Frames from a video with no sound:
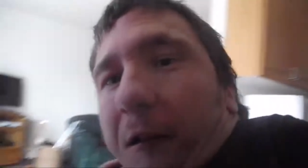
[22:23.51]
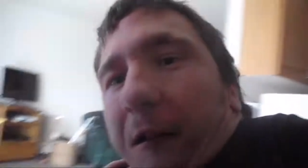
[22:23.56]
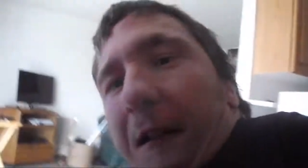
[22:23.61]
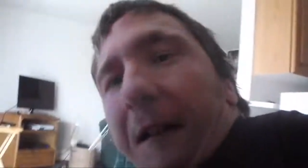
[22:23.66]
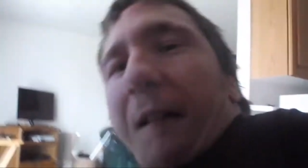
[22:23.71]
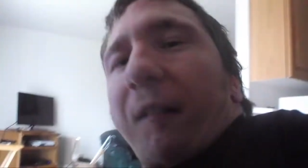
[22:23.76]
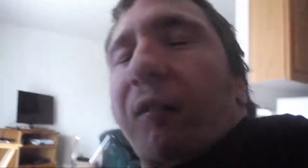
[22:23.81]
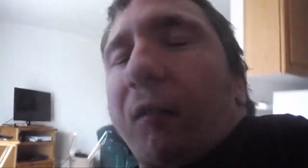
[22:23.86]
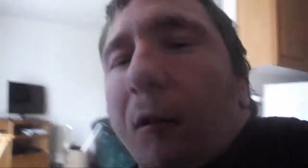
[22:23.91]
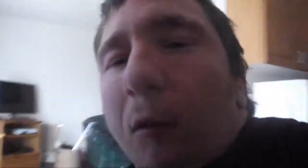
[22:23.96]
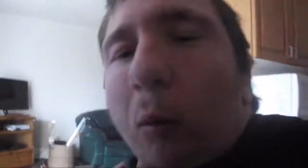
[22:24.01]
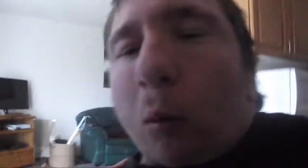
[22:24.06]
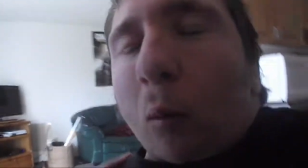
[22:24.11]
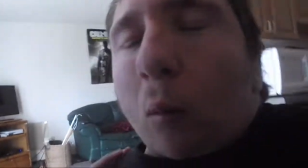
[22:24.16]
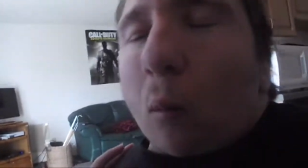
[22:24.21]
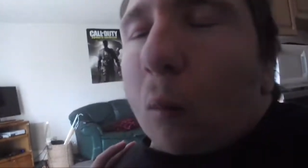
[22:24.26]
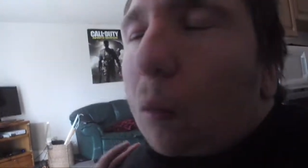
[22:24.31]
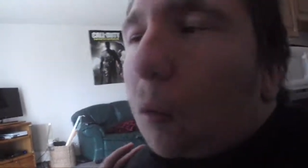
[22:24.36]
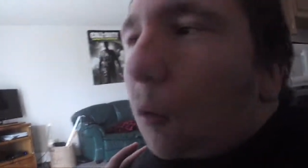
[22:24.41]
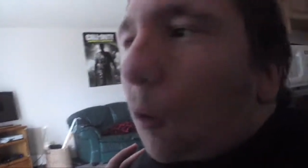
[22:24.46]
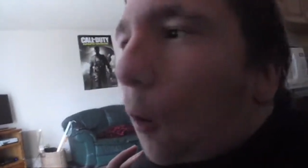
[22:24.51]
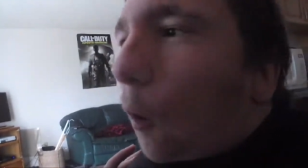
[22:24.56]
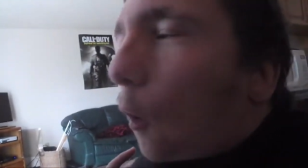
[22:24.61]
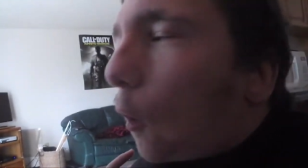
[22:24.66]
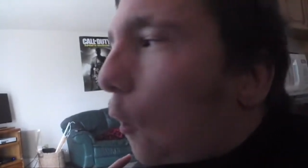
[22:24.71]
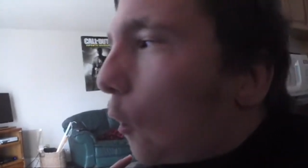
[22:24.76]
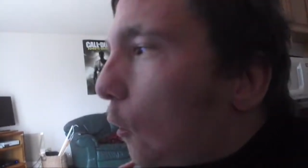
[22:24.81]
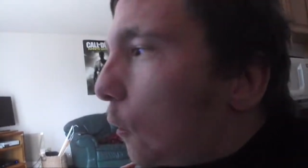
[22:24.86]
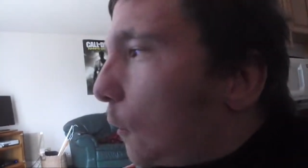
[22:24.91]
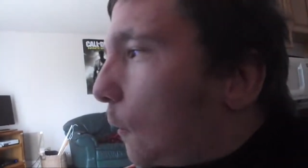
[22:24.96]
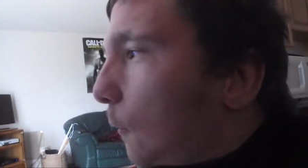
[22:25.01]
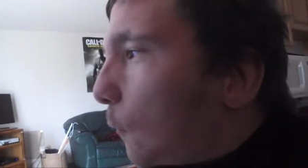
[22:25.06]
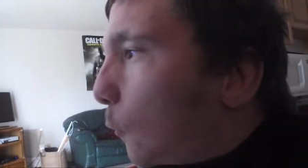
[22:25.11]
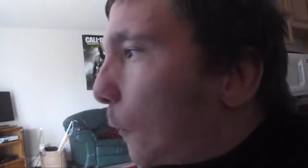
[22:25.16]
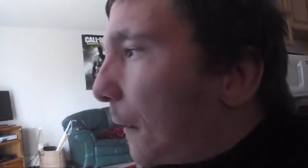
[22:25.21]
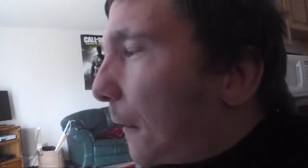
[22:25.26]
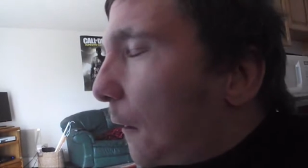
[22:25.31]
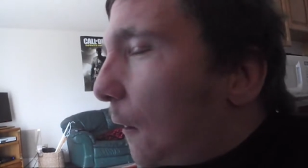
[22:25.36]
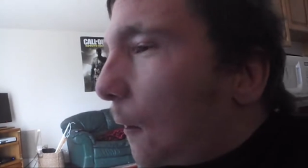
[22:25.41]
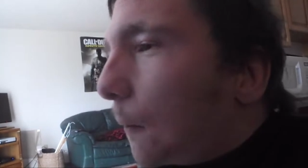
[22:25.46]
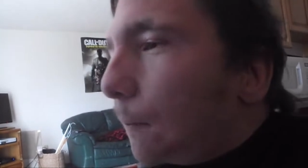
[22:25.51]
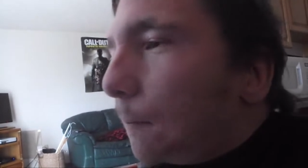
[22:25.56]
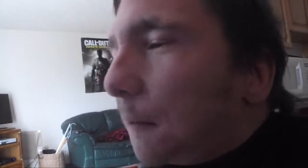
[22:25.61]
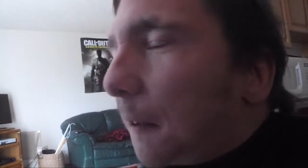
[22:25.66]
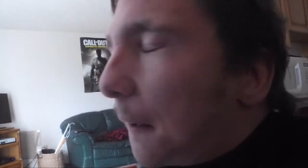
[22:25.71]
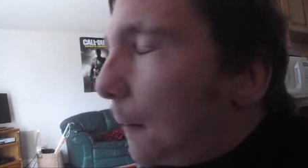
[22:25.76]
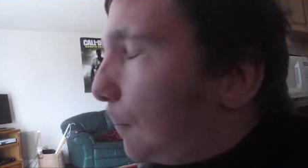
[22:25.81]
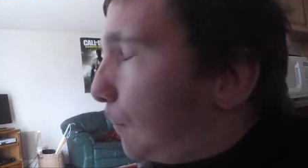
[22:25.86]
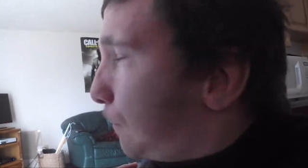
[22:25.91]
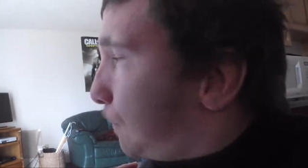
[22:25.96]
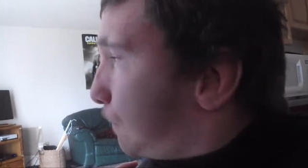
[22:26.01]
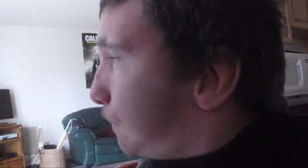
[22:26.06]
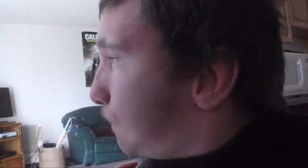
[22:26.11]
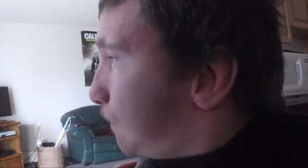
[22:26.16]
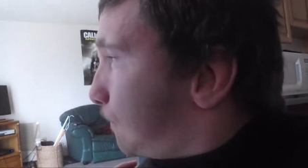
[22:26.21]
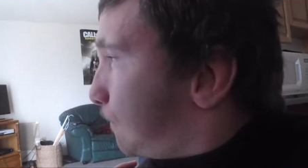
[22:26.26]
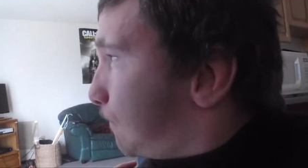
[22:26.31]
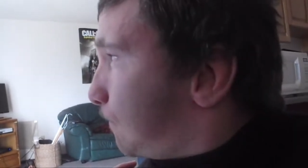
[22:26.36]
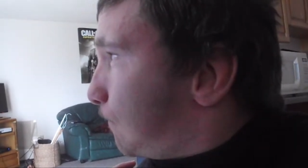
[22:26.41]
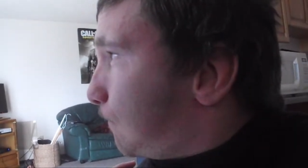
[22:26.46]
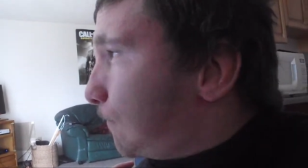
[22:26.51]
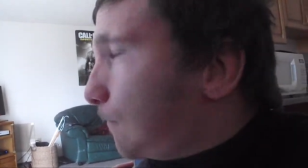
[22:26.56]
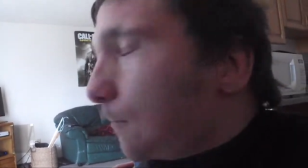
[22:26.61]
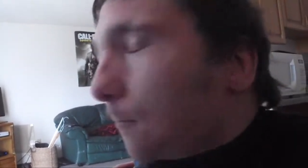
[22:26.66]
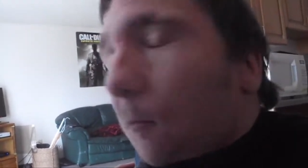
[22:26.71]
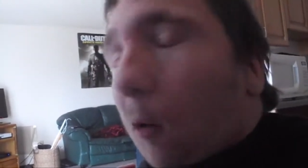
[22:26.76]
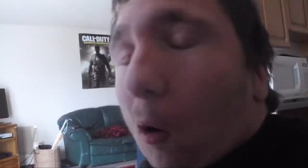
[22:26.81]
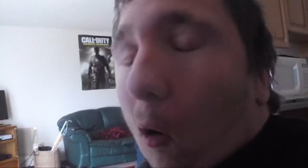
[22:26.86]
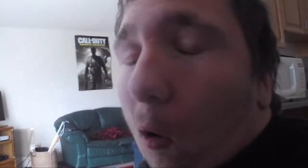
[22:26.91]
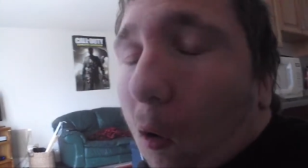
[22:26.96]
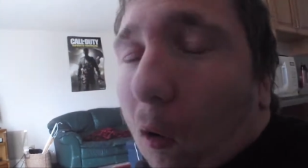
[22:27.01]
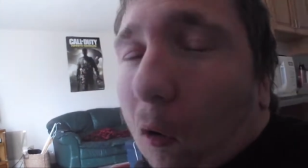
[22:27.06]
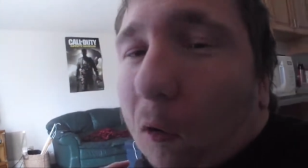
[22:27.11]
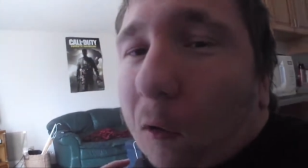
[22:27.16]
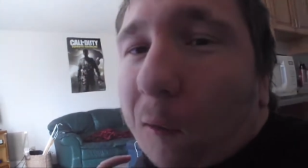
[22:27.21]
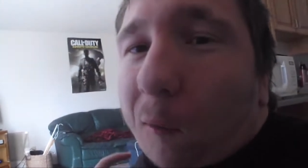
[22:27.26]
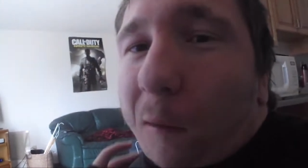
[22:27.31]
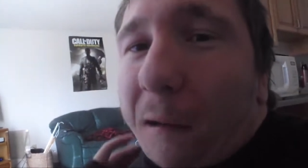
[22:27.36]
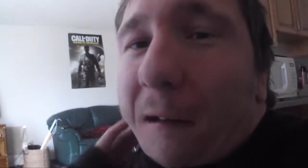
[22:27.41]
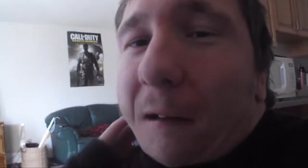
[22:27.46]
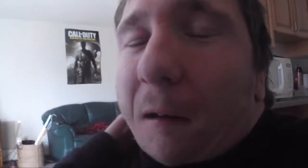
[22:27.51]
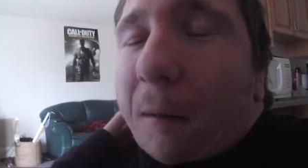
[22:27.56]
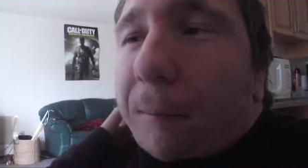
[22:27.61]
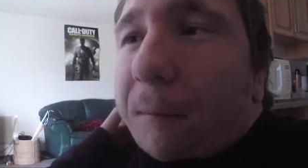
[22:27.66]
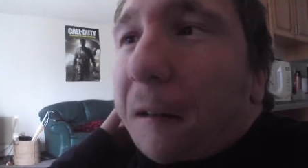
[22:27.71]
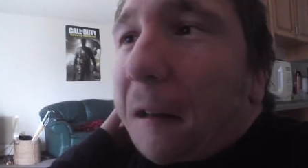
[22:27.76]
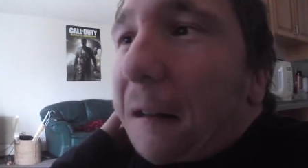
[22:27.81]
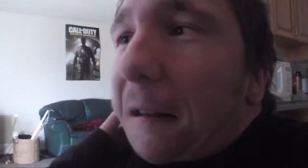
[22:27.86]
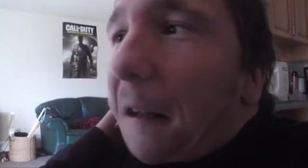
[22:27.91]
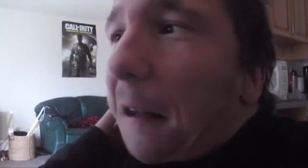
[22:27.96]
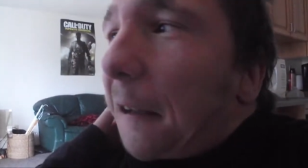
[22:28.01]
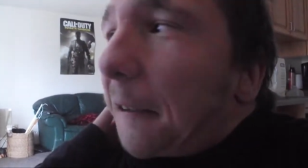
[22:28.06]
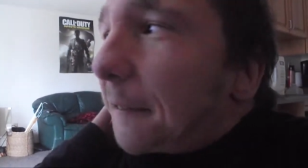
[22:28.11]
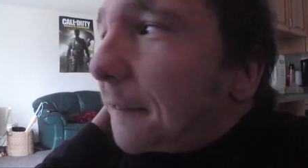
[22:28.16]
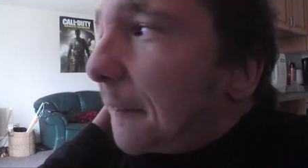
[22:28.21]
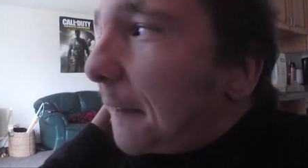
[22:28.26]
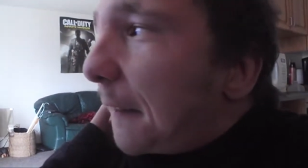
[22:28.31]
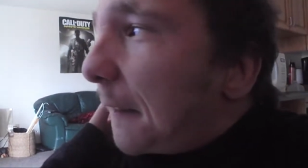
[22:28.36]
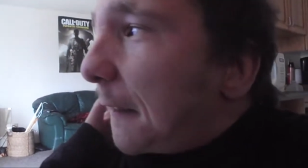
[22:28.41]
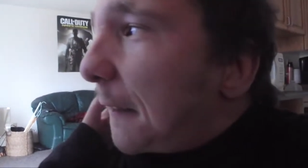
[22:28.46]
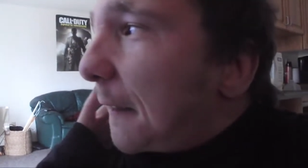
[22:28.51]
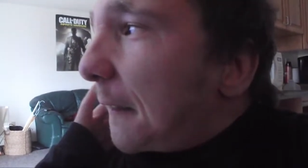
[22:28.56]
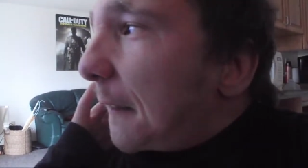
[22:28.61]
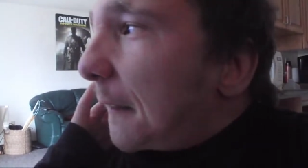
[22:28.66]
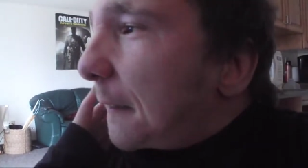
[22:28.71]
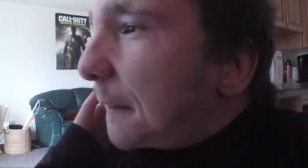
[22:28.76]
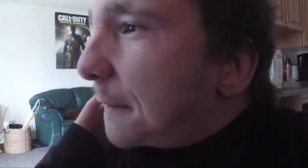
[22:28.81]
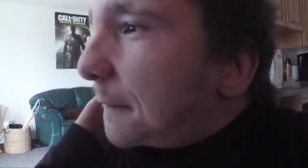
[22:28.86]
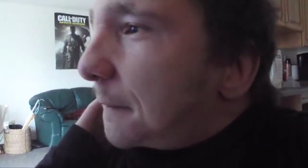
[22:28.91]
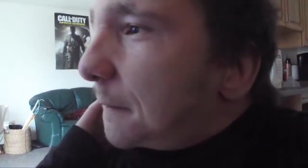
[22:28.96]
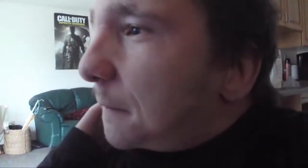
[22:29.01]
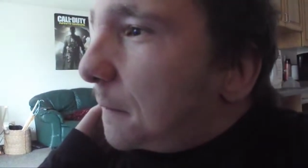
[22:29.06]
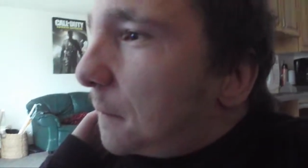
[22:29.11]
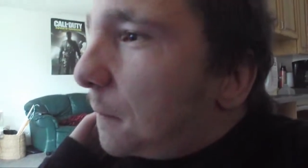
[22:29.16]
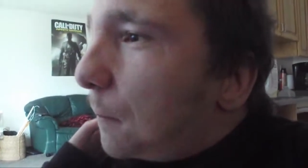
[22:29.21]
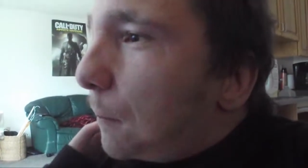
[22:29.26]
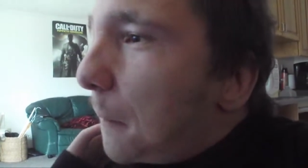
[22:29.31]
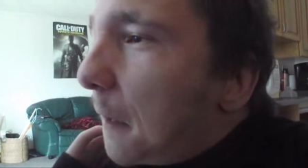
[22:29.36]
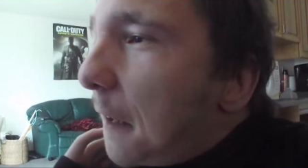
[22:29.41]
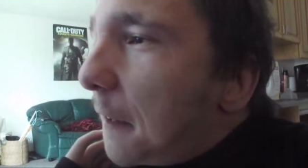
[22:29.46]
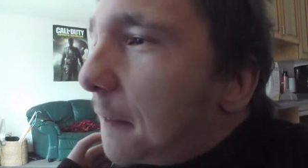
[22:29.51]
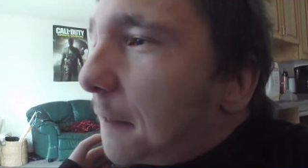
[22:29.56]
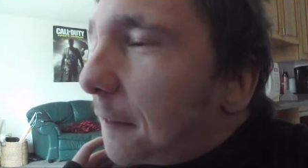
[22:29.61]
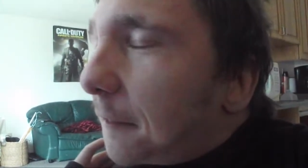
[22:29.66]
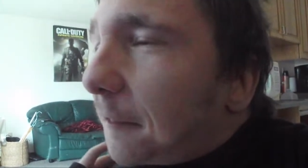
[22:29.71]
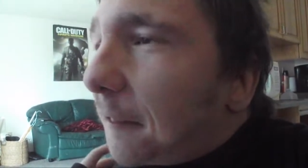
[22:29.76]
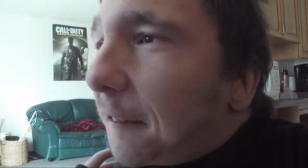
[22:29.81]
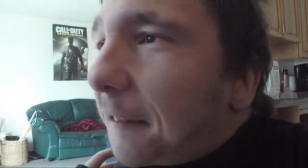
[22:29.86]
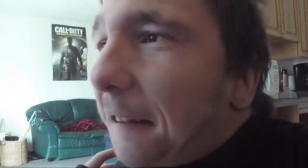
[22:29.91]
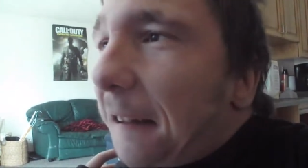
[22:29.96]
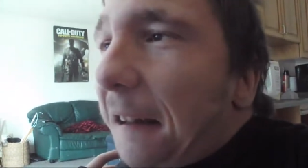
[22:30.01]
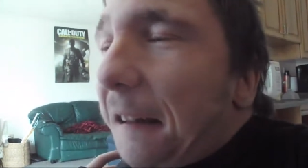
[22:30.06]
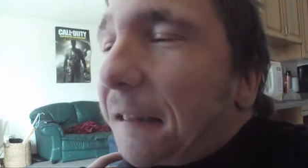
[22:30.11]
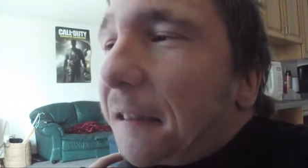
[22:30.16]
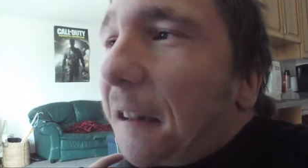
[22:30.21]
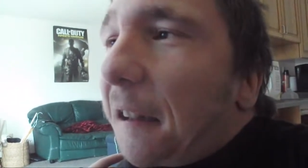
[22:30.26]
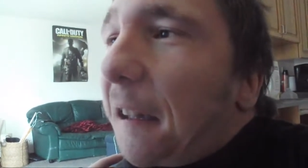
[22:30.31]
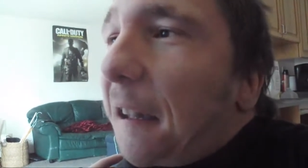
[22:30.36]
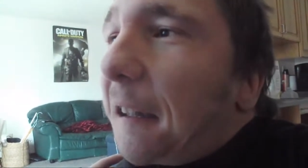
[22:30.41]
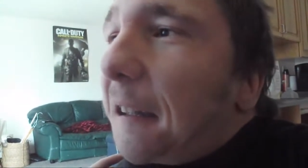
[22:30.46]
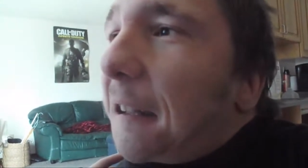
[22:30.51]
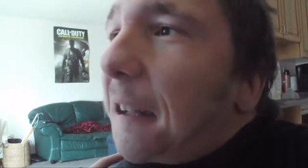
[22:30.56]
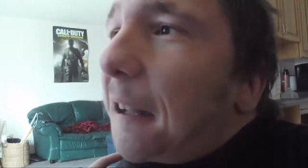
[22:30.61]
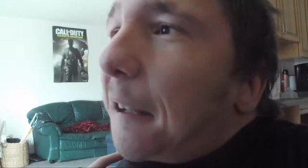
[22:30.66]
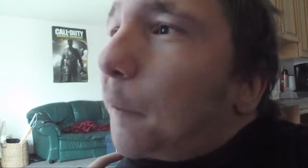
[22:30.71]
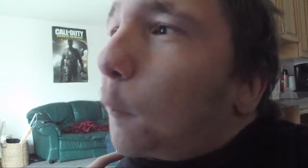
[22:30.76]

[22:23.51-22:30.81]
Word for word: give you all a quick update, all a quick update, I did manage to get the AI